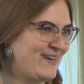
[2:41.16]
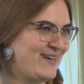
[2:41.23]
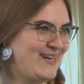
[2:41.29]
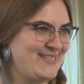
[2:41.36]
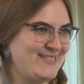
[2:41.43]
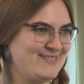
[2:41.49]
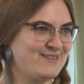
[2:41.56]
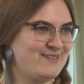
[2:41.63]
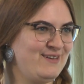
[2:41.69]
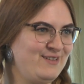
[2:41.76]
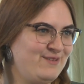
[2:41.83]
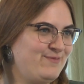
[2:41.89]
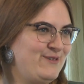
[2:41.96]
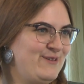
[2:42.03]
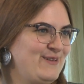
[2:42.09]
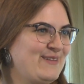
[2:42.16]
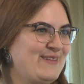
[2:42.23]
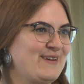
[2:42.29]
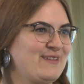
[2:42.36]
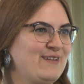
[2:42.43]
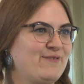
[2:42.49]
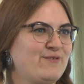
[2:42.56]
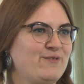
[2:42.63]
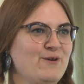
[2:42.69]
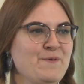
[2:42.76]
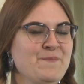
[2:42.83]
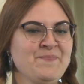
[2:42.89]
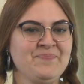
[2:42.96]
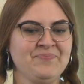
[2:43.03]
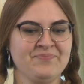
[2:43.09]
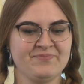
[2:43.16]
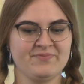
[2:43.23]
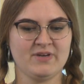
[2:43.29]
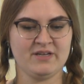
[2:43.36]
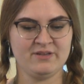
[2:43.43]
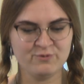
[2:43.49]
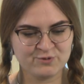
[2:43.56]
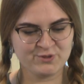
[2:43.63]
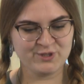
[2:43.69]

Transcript: I wore during casting are now falling off.